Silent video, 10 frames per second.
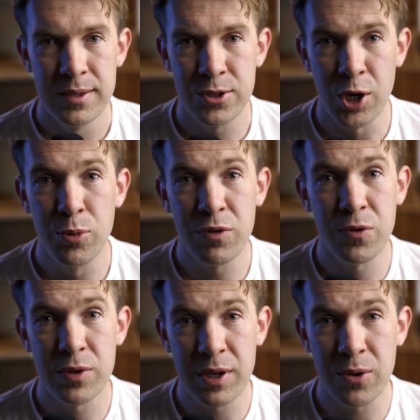Joe put
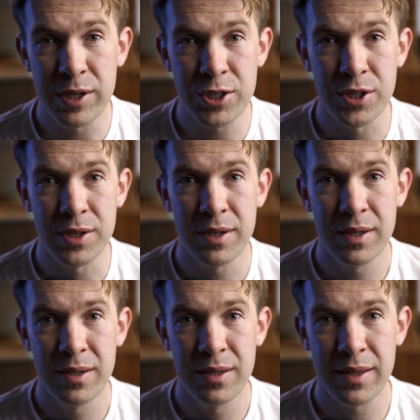forward the question
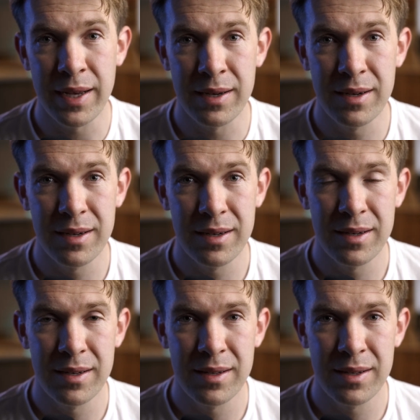that,
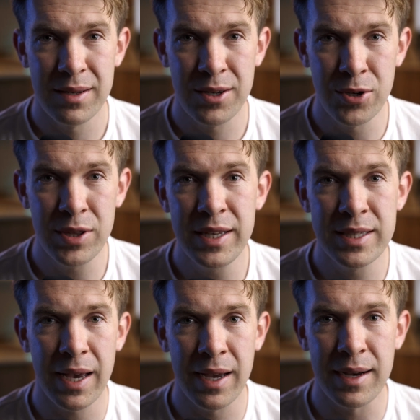could
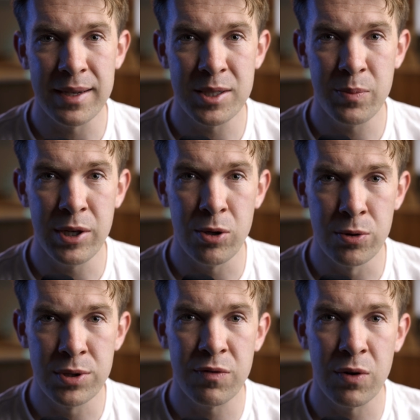these AIs be
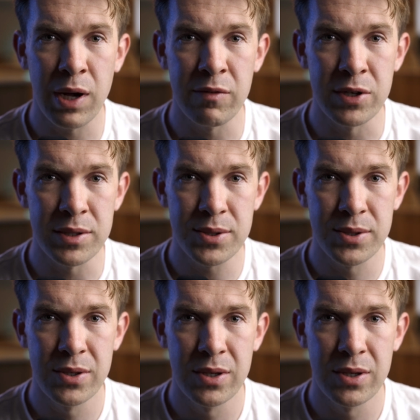used for governance?